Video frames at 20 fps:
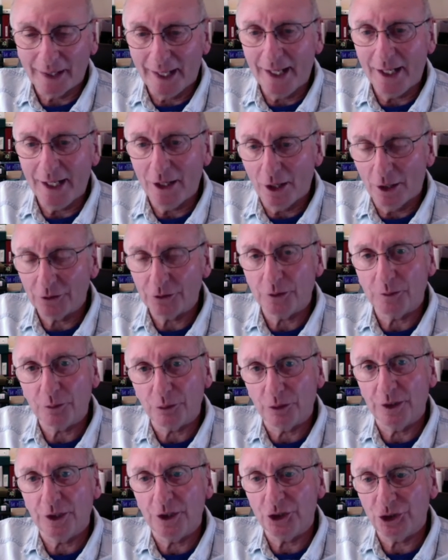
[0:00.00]
800
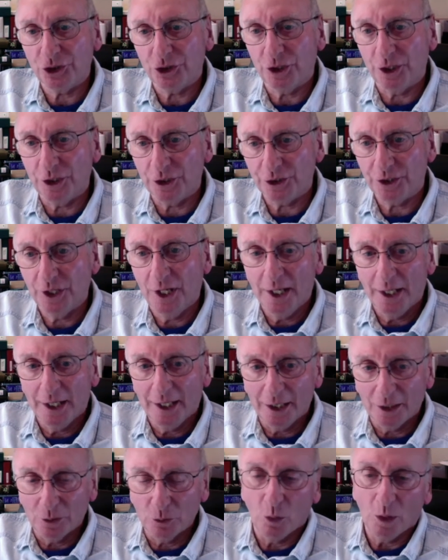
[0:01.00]
printed sheets
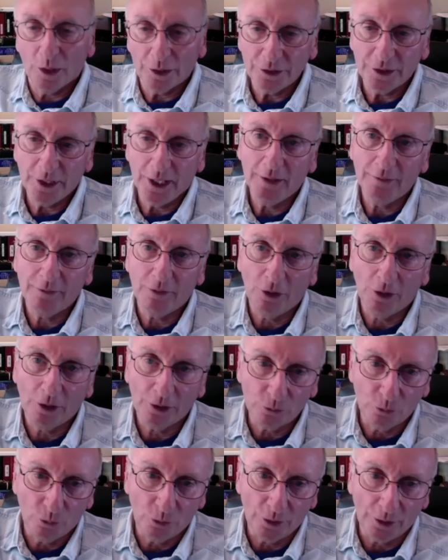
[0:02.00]
in one day of
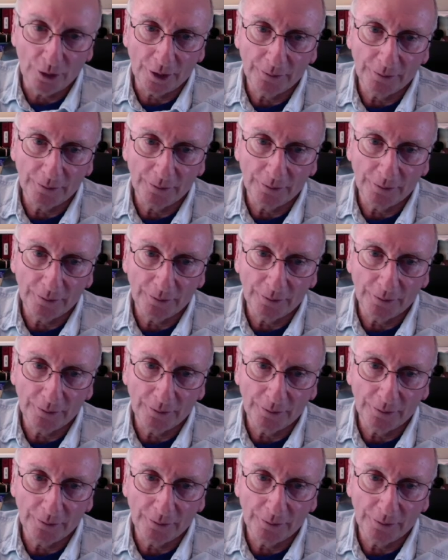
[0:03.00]
hard work.